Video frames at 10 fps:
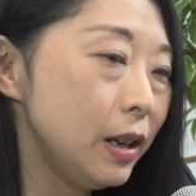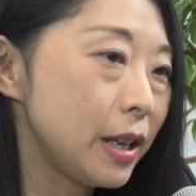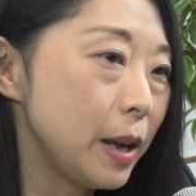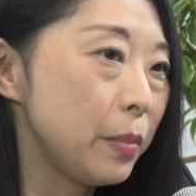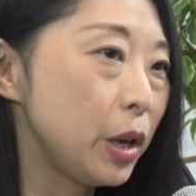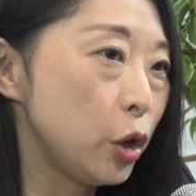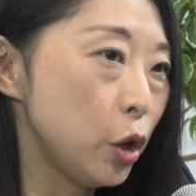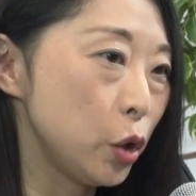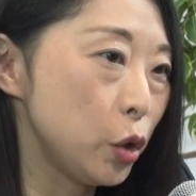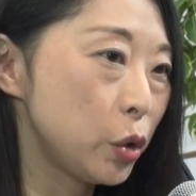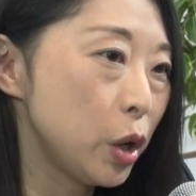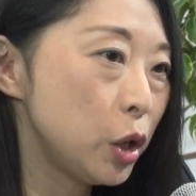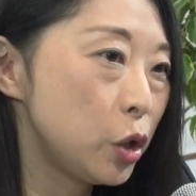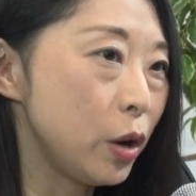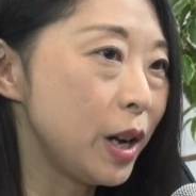can be used
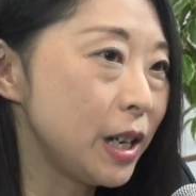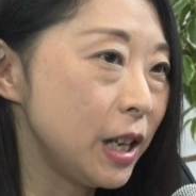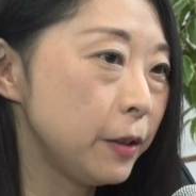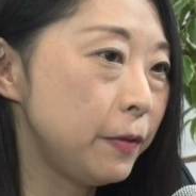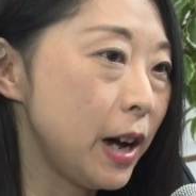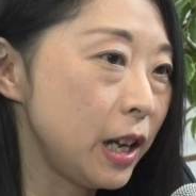to identify